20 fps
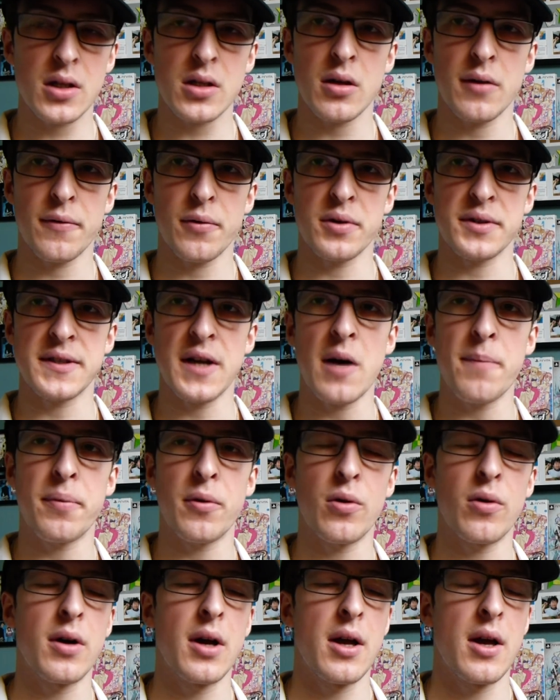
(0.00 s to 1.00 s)
For
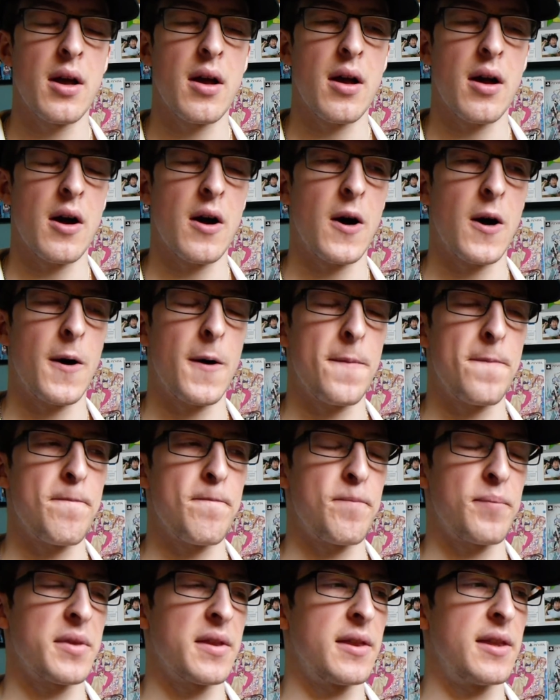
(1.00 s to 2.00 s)
example,
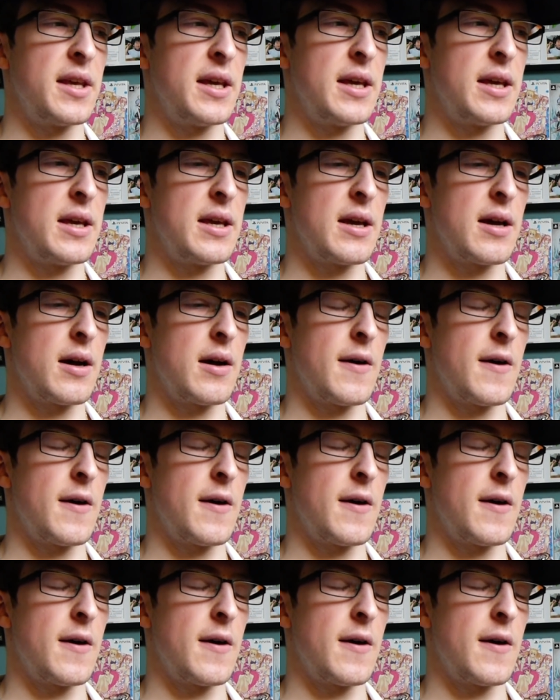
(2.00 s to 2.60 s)
the